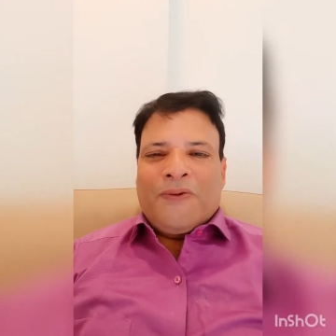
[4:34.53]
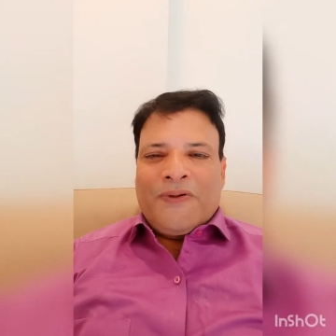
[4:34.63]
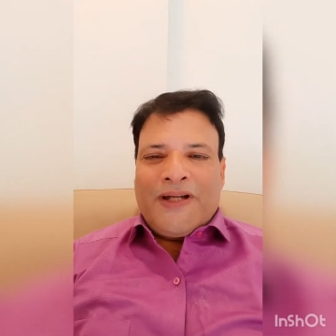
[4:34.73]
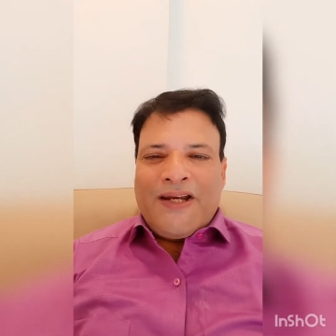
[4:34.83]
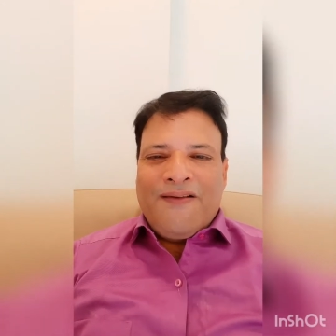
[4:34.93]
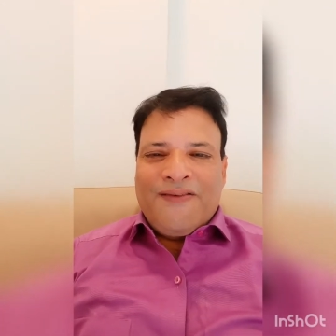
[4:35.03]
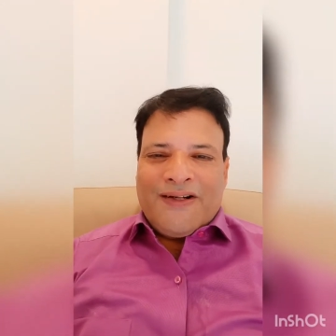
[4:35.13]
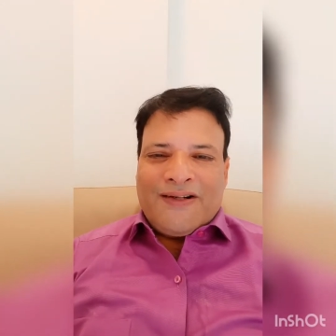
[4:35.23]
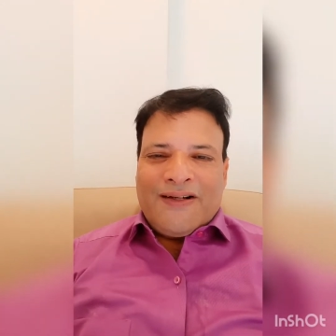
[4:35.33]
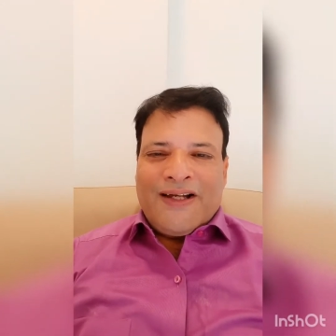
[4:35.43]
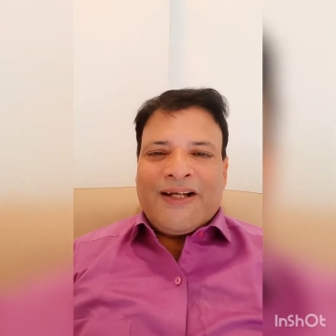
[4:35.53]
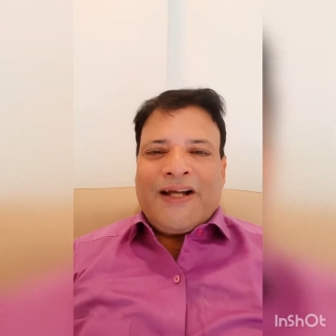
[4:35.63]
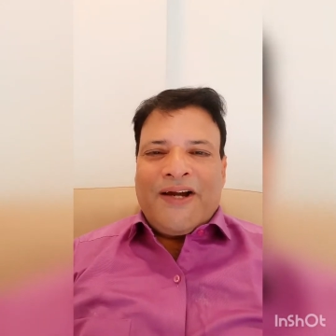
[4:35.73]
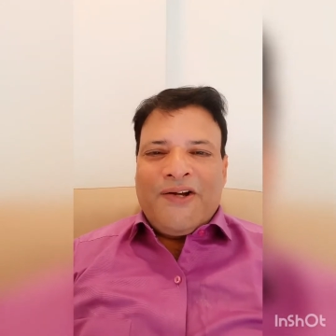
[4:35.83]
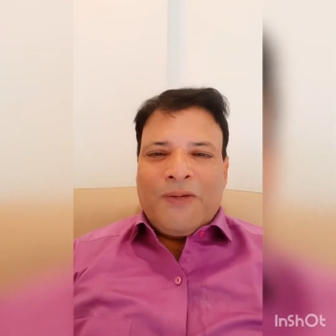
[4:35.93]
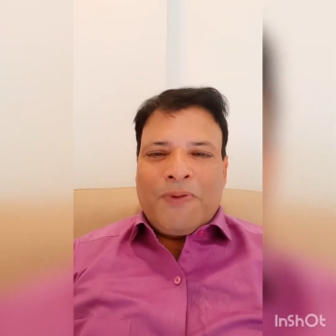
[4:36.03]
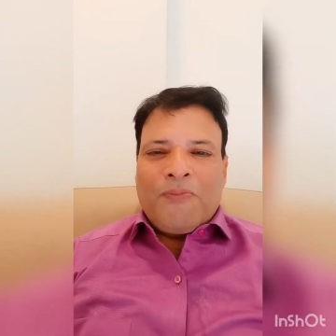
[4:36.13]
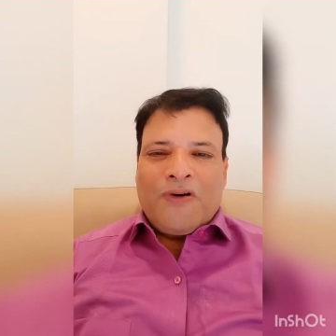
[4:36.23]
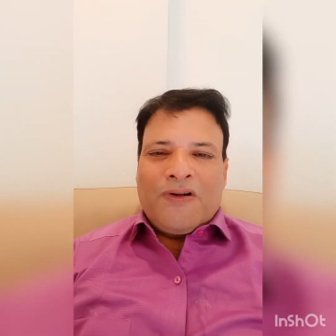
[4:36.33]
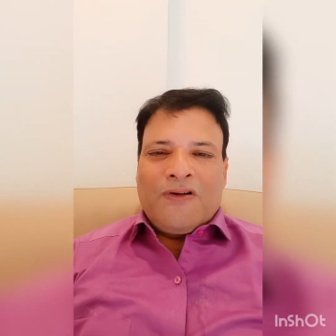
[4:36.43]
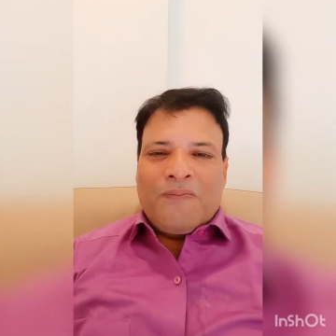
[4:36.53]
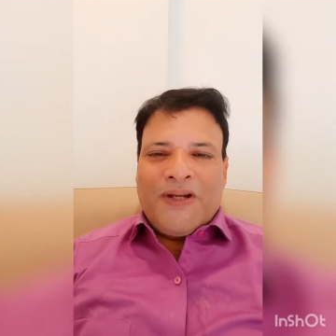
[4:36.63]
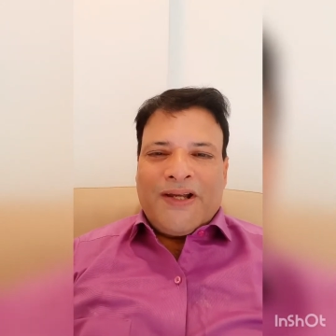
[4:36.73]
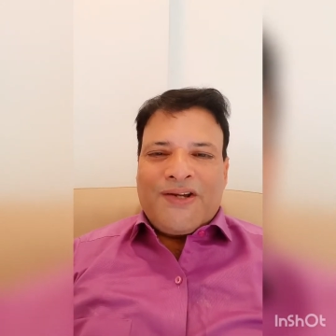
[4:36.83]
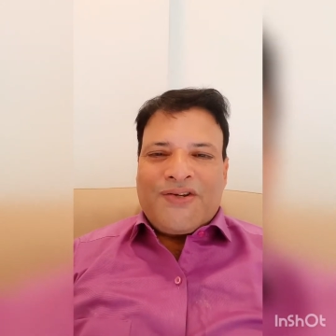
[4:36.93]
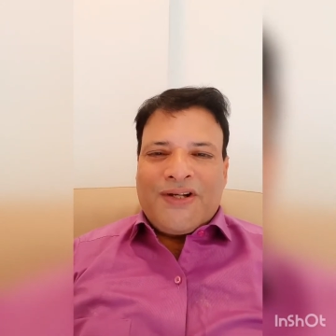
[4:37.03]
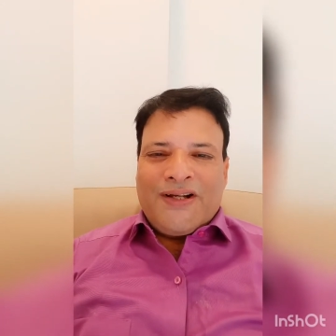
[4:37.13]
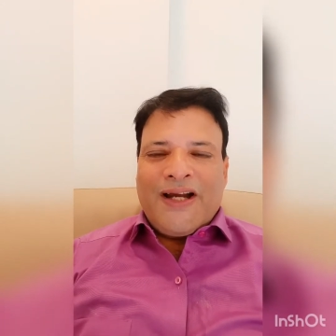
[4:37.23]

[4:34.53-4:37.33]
deliver a kind of a moral obligation,